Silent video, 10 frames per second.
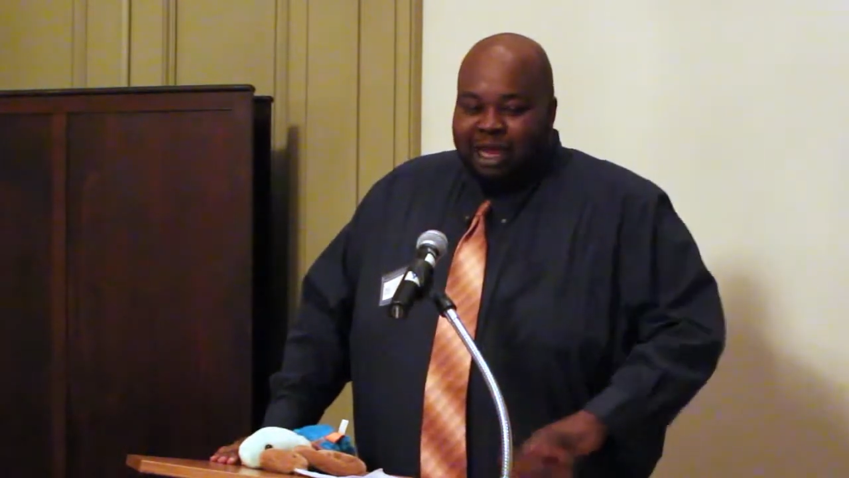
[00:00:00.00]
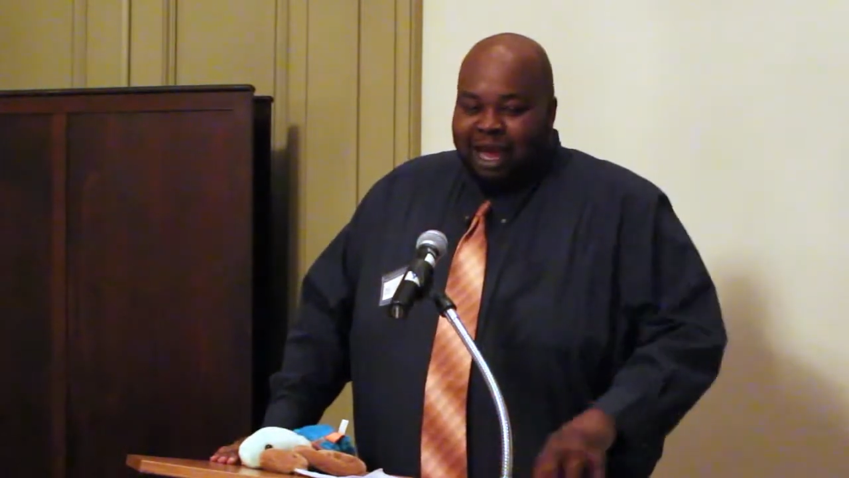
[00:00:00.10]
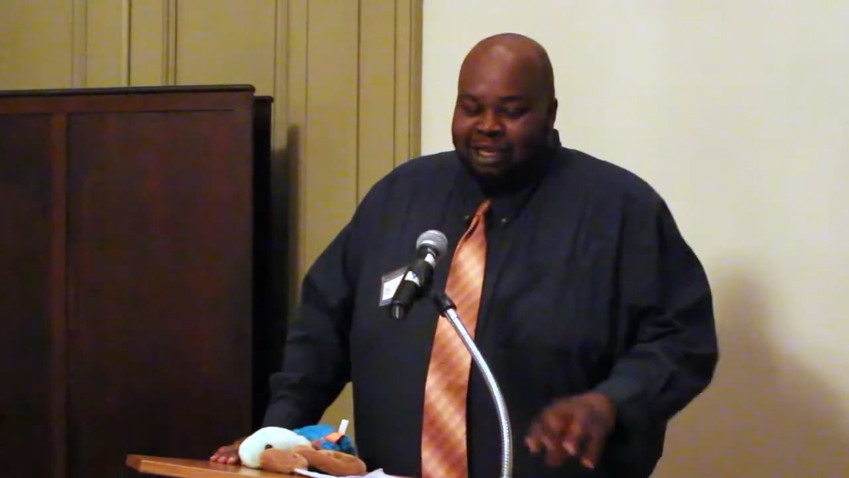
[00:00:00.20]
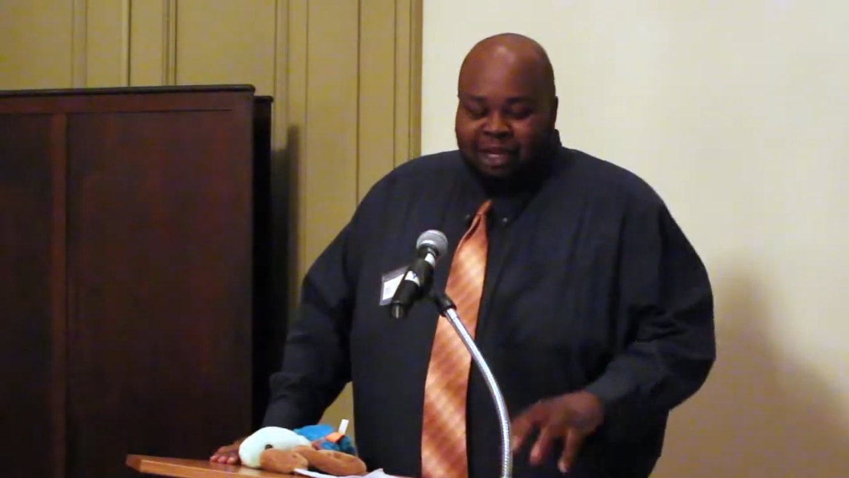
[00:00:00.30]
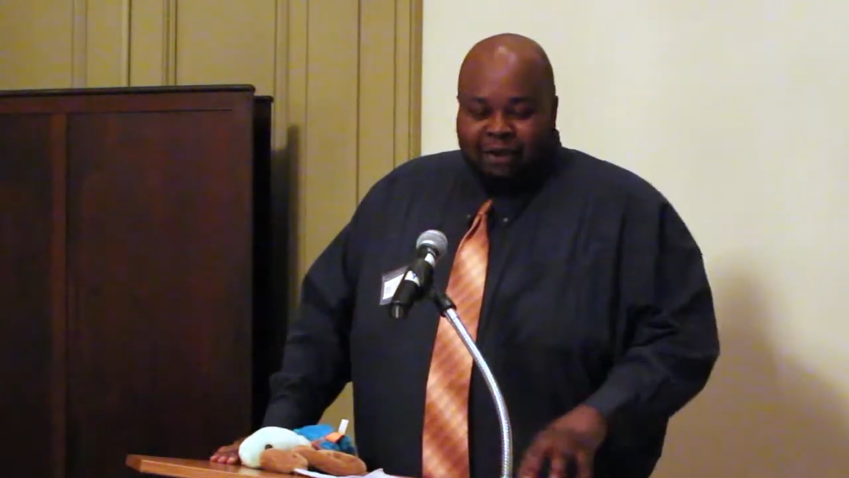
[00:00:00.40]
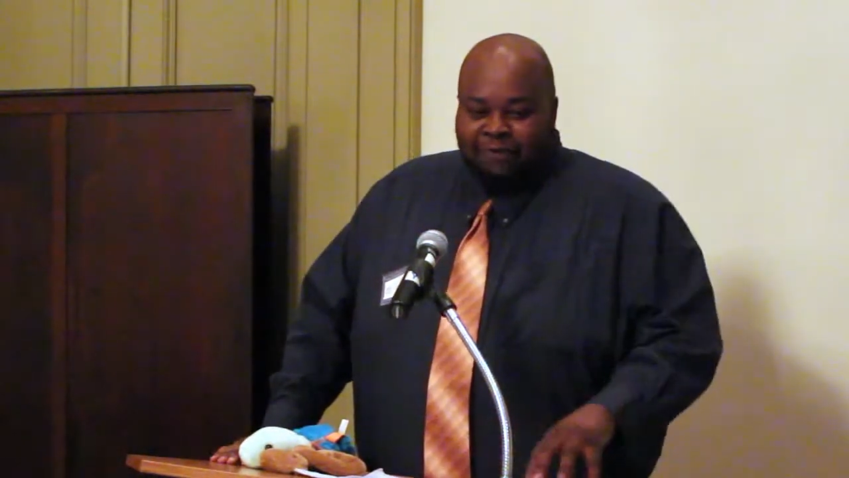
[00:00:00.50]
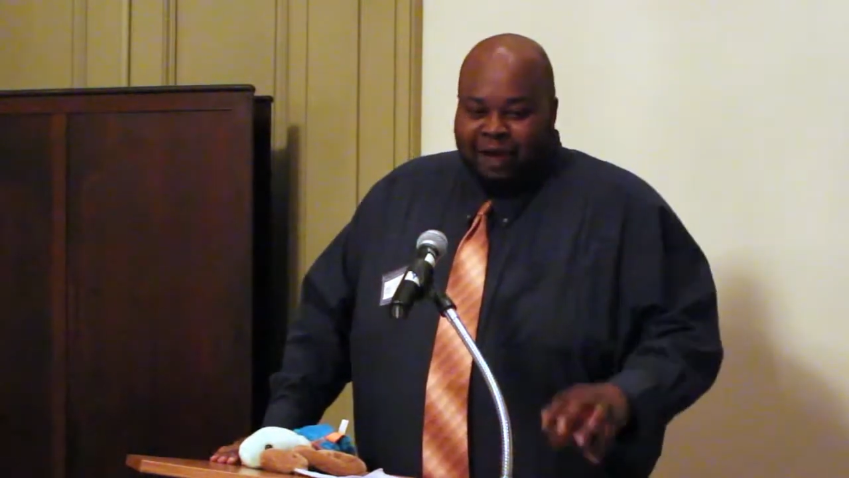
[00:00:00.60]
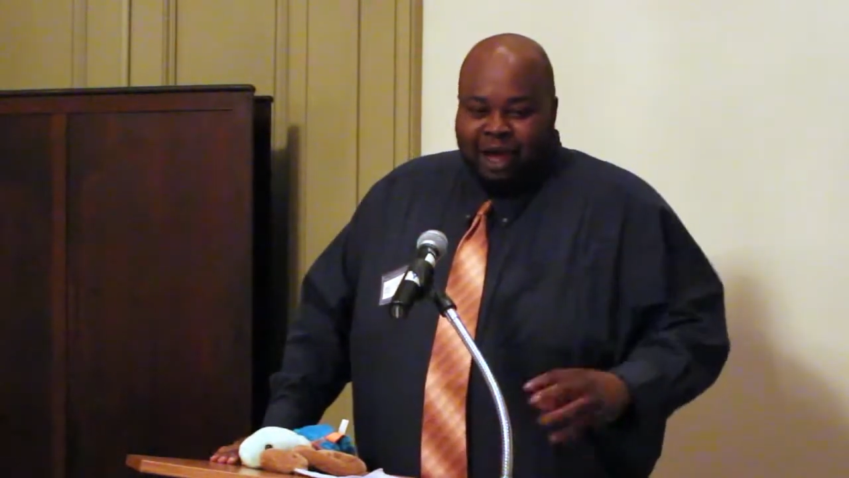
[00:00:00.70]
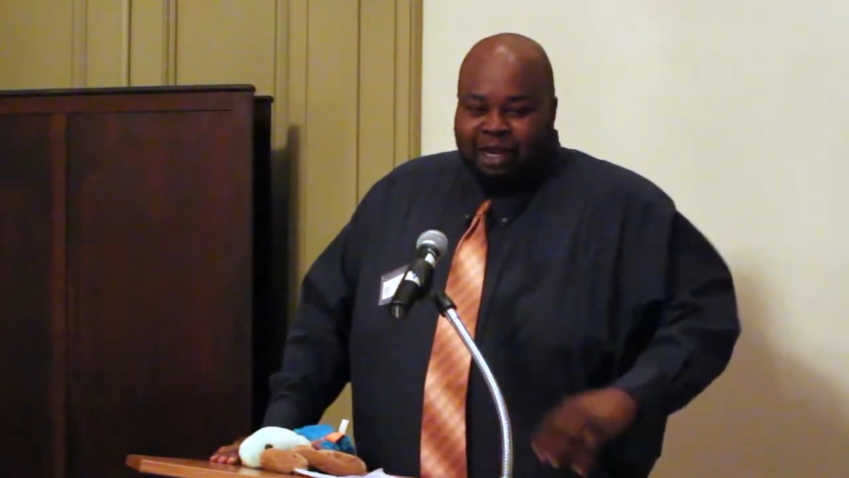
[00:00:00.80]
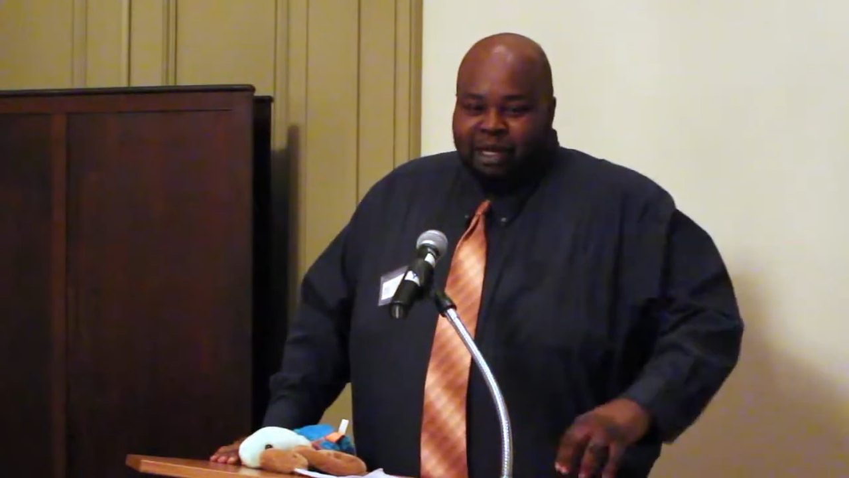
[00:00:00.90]

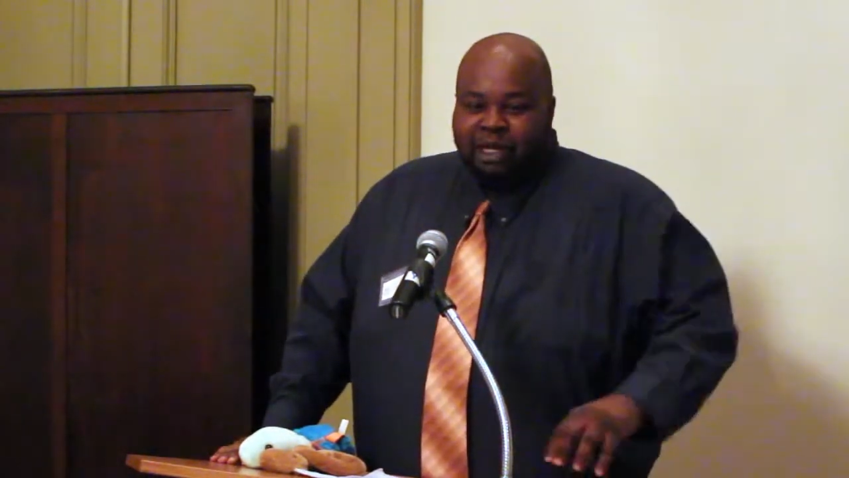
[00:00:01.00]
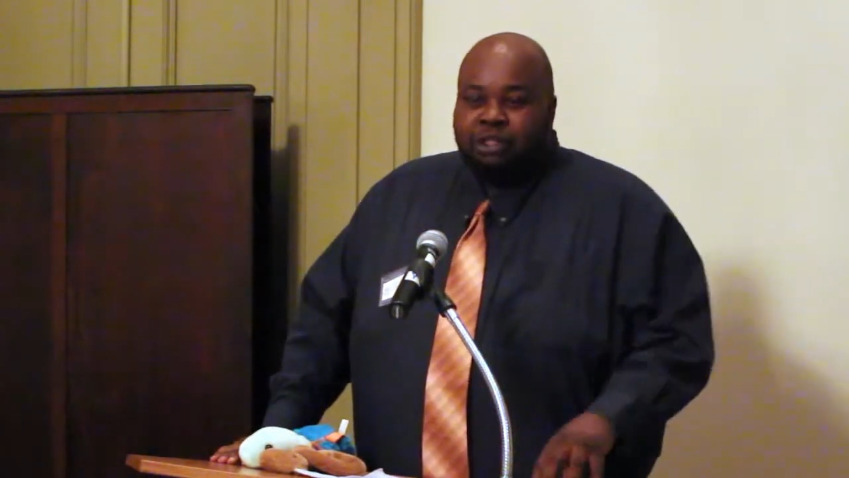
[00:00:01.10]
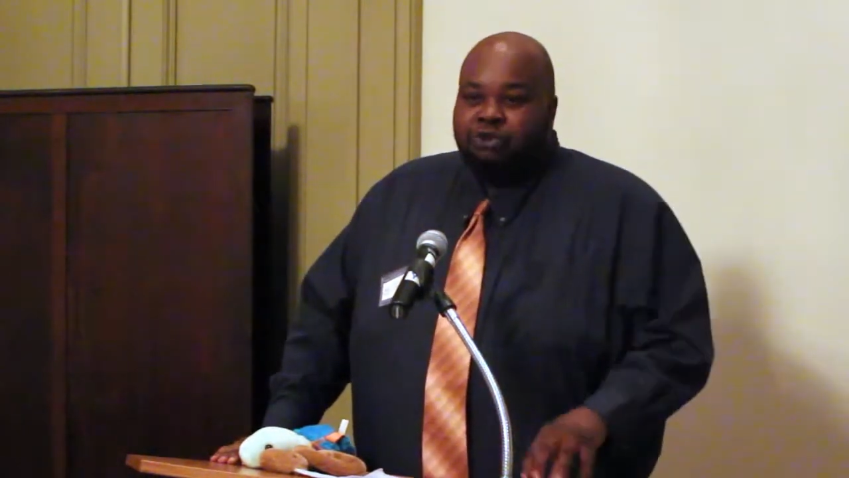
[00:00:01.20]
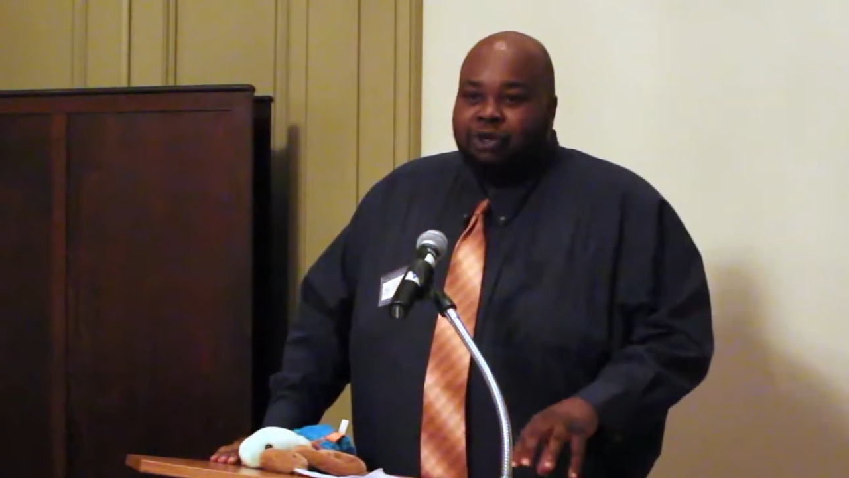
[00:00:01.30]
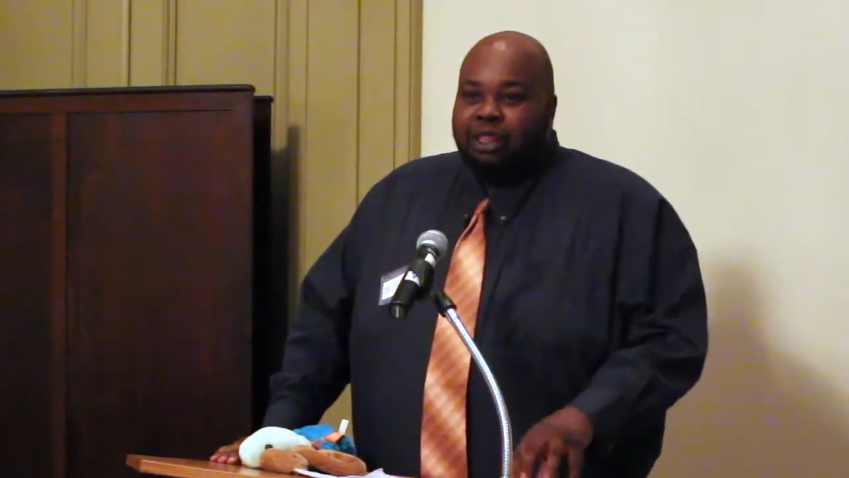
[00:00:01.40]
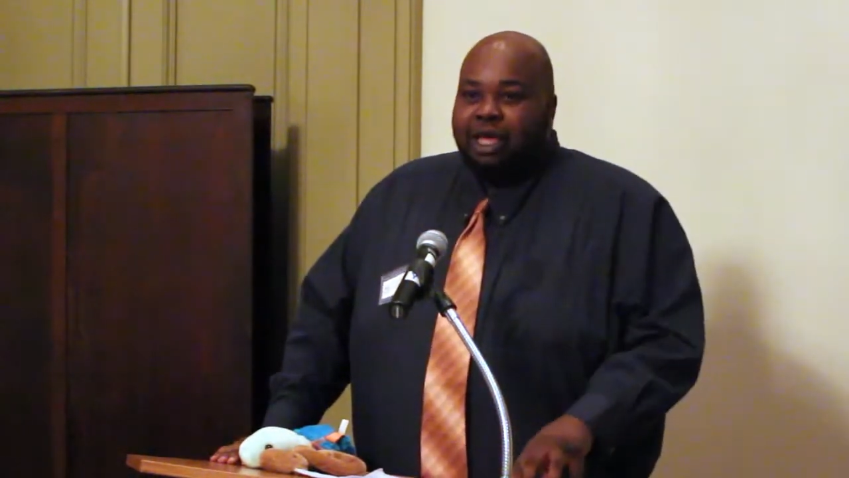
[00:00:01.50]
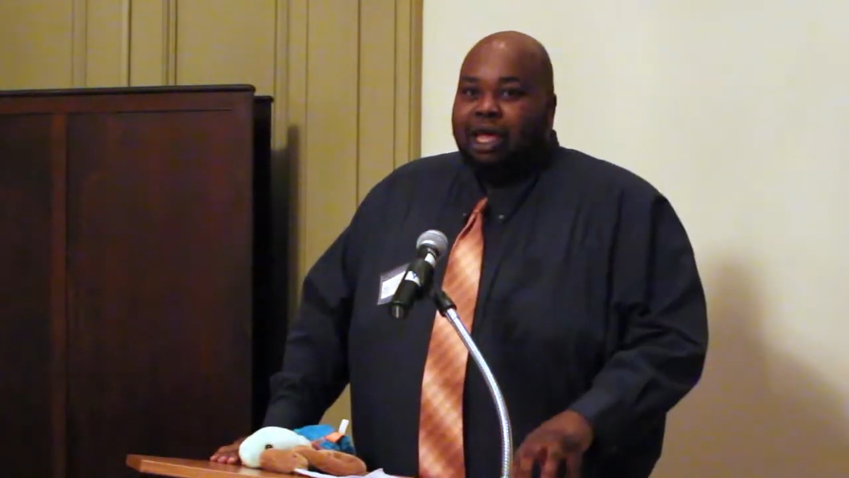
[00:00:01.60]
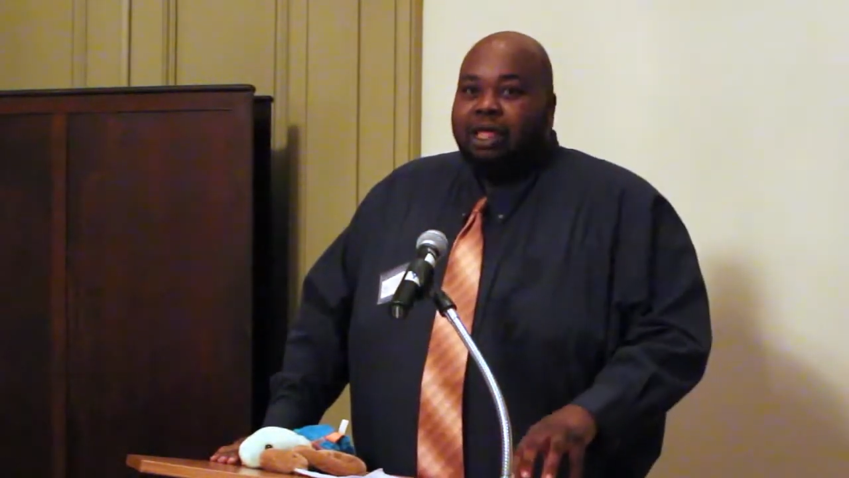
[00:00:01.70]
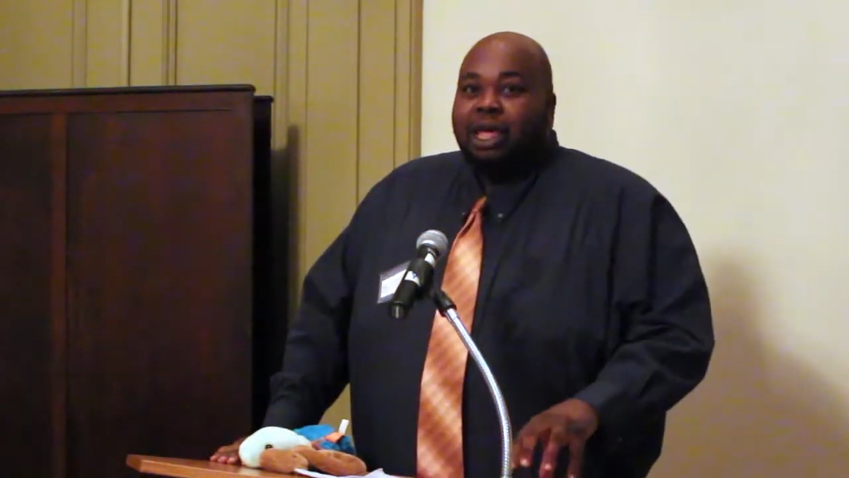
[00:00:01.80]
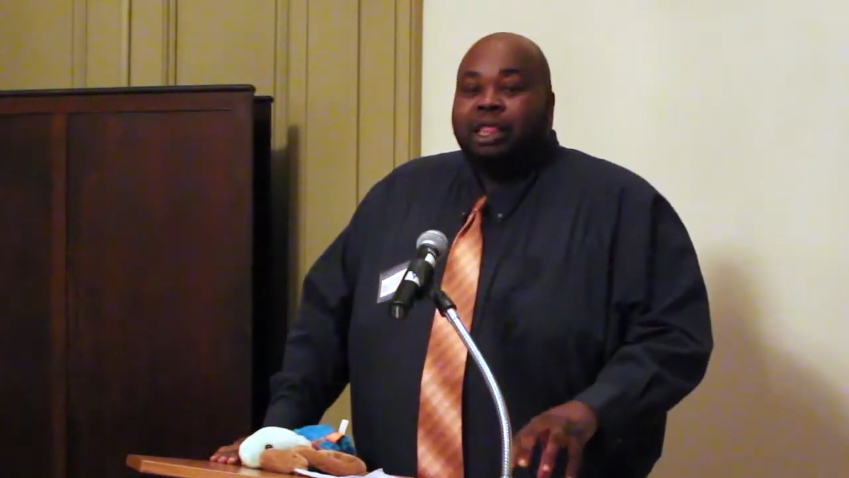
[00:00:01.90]
identified in history
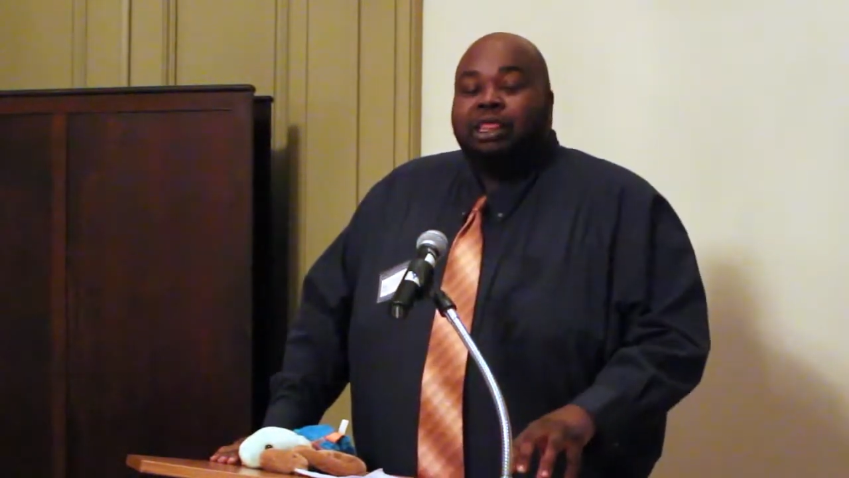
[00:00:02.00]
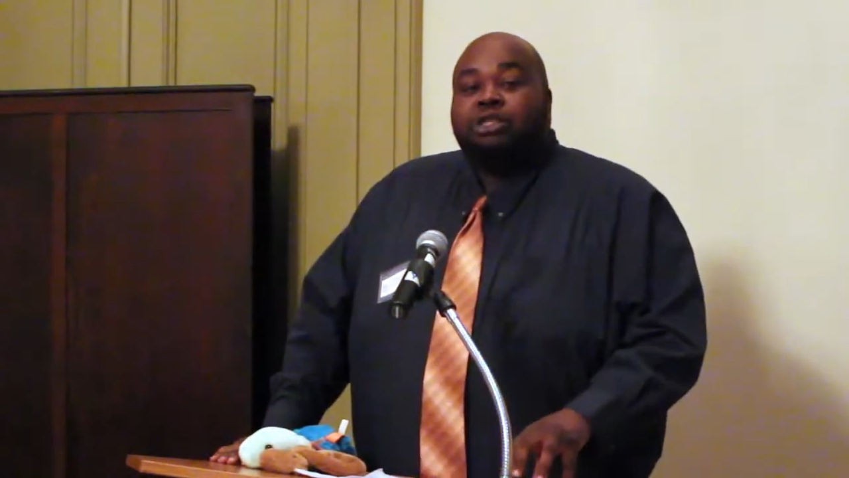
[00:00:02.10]
that